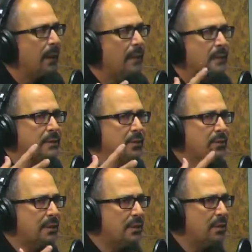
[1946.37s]
So
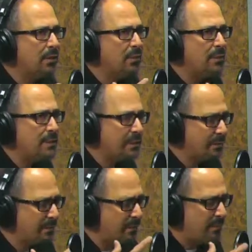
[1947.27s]
there's always
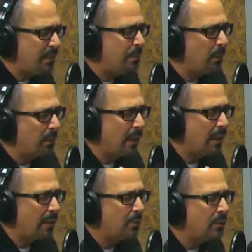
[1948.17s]
people there.
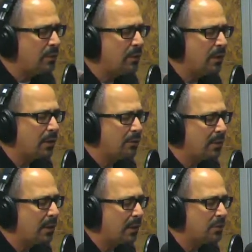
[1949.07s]
When you're a
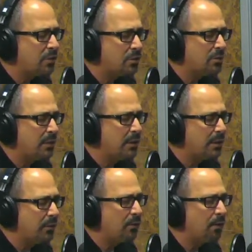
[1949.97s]
comedian, a Christian comedian,
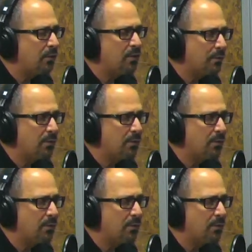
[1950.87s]
you're on your